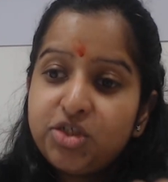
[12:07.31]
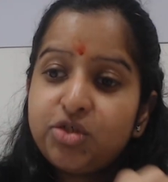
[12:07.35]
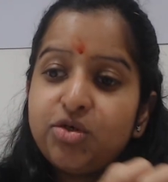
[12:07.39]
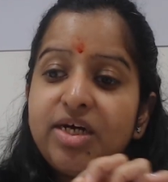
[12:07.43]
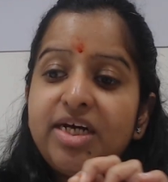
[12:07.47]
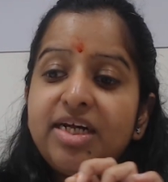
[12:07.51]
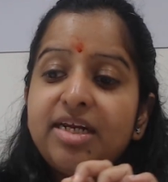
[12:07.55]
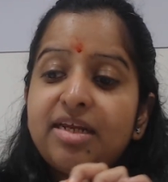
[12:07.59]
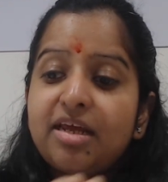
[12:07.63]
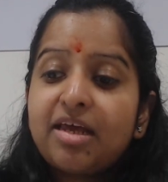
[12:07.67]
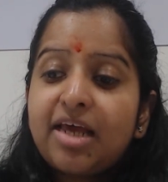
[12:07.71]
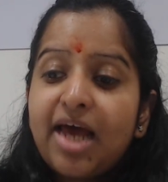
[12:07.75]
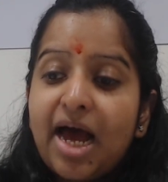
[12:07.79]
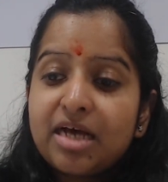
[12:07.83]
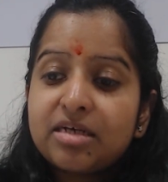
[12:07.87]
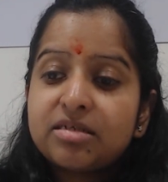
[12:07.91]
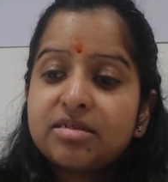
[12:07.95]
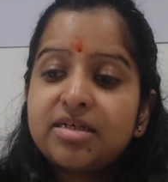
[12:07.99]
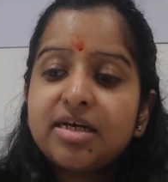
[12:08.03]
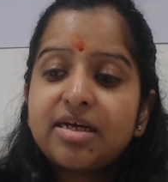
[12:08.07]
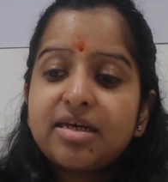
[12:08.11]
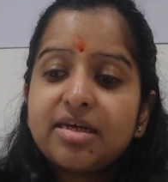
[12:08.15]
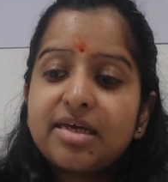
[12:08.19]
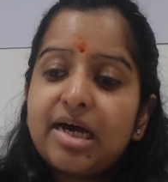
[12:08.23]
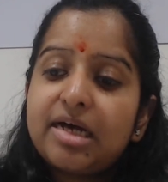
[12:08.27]
So in
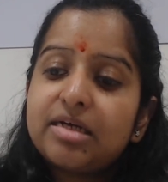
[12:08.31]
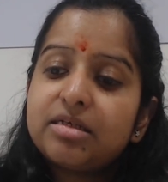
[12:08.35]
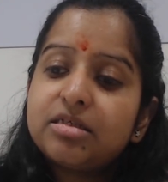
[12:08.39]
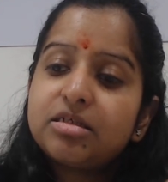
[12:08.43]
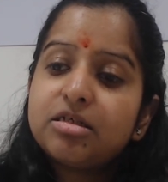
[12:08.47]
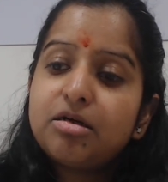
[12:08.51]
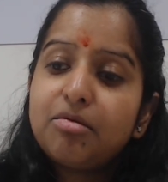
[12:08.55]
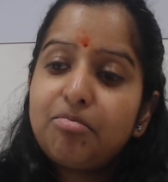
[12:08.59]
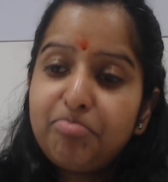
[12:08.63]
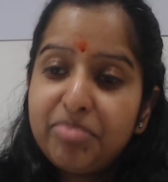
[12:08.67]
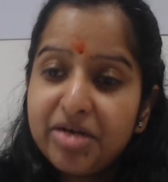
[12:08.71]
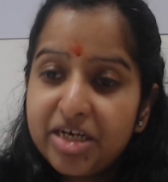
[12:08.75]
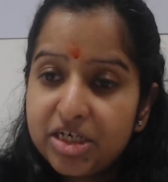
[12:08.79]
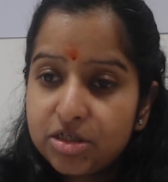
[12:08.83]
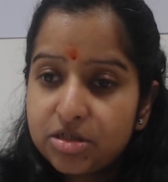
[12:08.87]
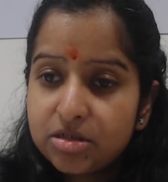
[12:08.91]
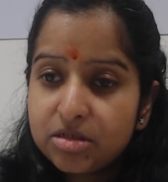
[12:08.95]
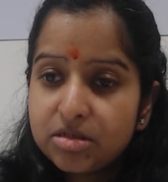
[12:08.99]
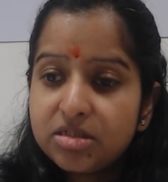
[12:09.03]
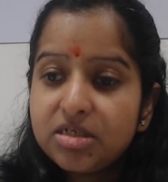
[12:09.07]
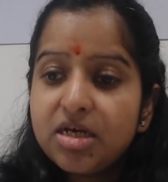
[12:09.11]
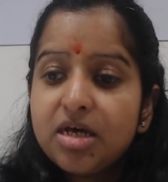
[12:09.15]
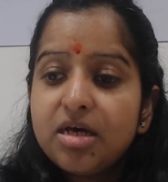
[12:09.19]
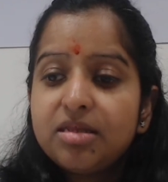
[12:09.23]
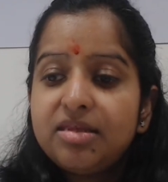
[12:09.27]
gastric cancer
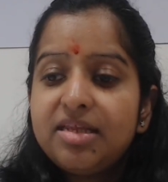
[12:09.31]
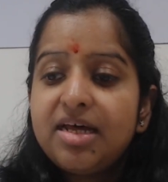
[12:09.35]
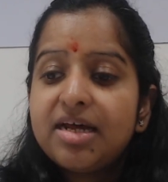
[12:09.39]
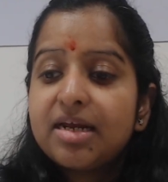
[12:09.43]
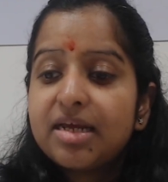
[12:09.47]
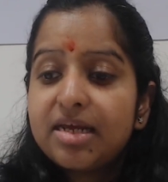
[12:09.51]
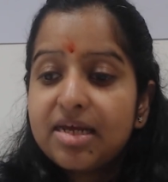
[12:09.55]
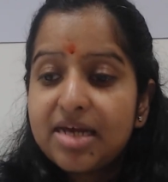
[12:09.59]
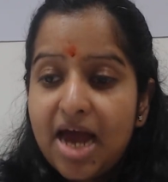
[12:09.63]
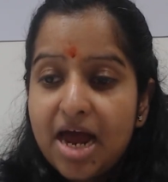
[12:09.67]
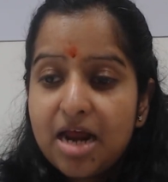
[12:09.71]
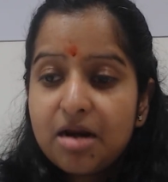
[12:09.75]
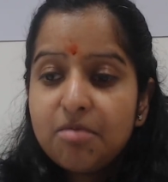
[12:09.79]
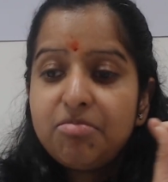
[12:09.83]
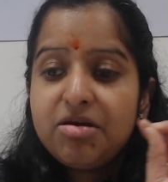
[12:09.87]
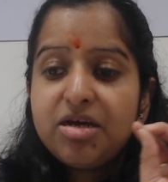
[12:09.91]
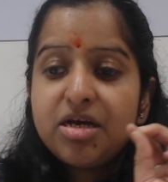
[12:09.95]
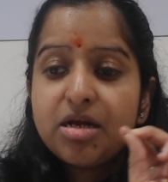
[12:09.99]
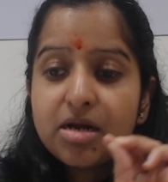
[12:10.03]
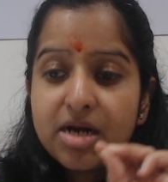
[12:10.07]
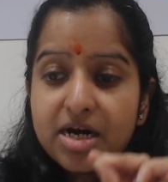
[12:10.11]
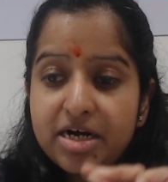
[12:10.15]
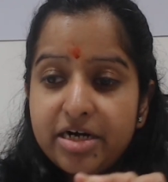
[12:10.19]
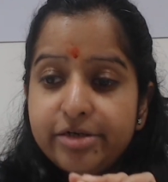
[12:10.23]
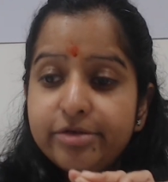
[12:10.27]
patients, there can
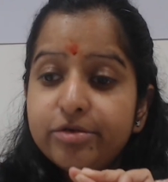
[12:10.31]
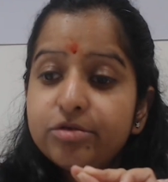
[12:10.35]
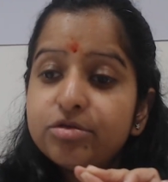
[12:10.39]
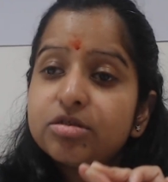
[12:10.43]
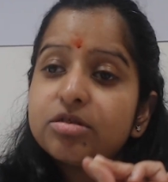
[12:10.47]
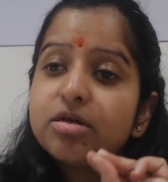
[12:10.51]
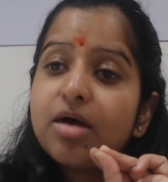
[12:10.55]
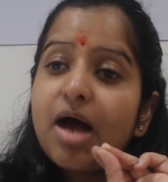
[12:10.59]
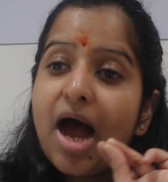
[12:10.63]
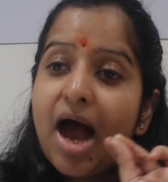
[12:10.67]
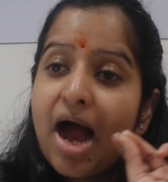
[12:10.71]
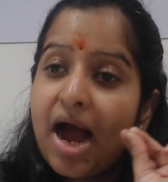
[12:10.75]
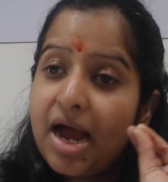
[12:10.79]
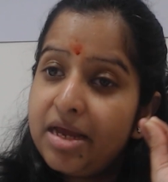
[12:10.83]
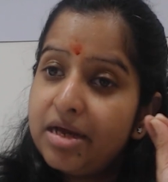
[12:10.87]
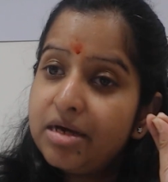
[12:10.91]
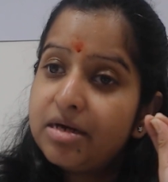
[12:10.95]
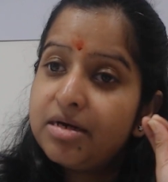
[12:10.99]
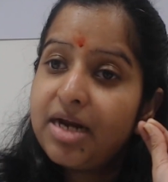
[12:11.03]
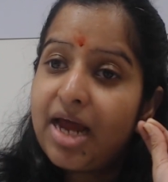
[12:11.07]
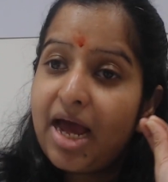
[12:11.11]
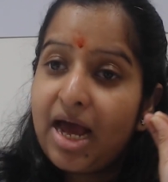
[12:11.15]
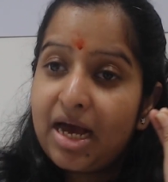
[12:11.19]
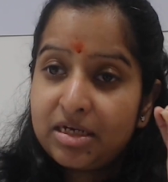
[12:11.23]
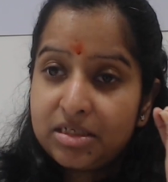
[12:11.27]
be reduced
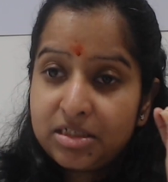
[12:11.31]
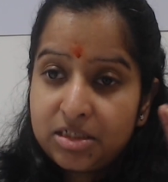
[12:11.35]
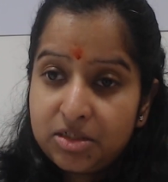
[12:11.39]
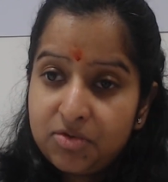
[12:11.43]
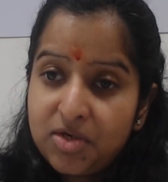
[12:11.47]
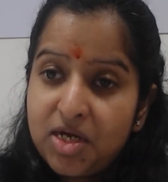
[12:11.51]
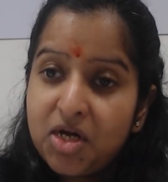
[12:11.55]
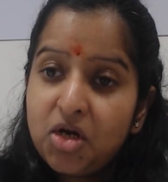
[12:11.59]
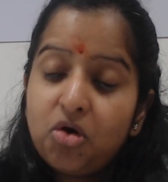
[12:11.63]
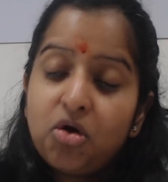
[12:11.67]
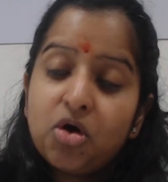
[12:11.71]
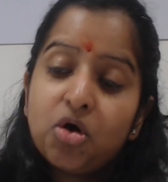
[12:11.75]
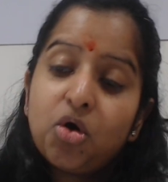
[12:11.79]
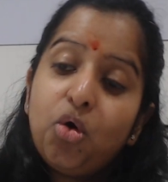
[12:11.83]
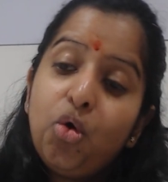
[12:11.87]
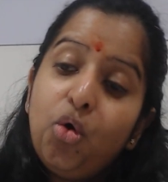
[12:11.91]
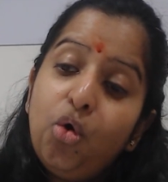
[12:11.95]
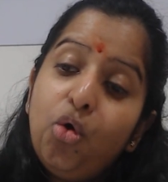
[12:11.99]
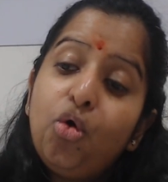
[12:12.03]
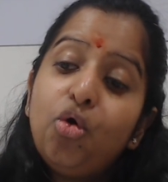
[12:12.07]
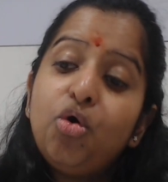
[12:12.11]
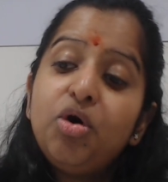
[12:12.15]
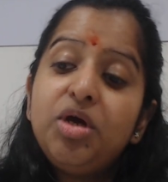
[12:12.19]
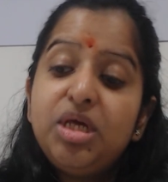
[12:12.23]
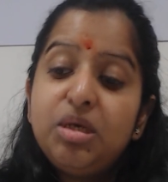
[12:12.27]
iron as well or
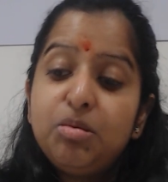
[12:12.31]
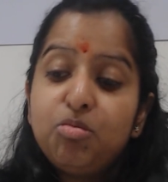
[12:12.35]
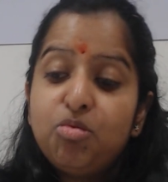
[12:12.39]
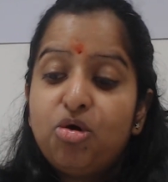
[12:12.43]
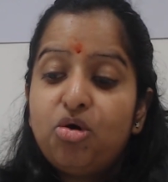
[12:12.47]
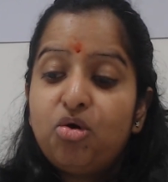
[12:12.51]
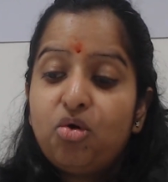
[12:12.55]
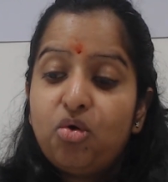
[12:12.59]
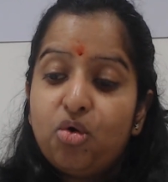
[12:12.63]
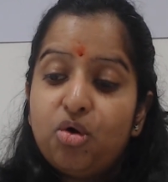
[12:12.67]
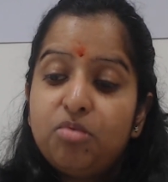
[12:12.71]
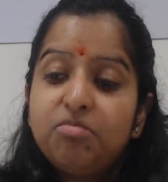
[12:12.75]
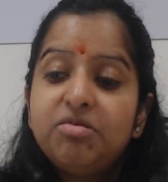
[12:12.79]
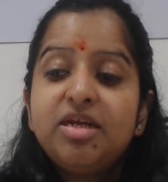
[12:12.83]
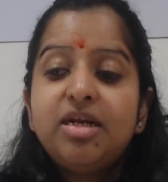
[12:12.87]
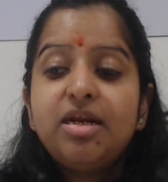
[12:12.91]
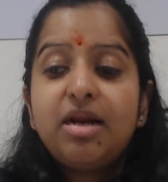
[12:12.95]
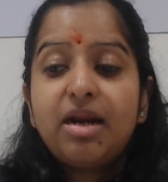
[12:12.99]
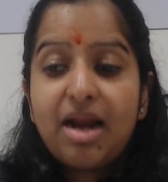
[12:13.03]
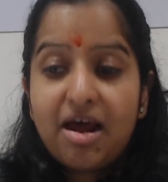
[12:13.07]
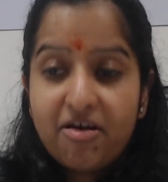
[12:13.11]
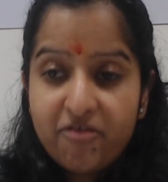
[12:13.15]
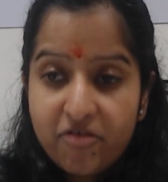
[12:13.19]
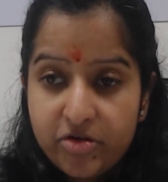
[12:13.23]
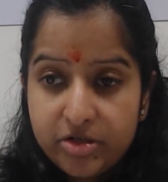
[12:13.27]
low
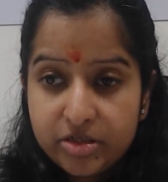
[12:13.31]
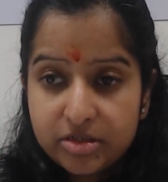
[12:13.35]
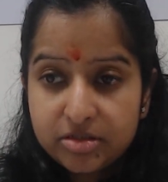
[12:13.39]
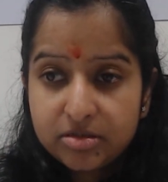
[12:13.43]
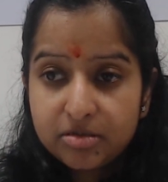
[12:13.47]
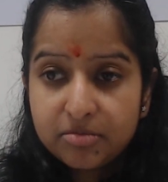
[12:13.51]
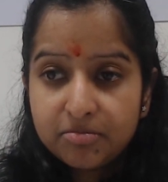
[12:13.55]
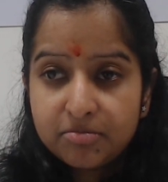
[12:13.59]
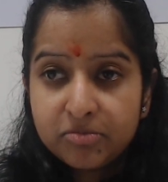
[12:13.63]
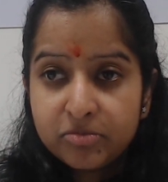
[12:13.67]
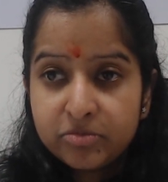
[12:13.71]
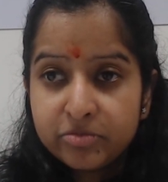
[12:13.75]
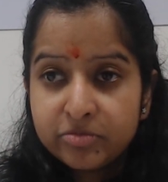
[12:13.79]
hemoglobin levels.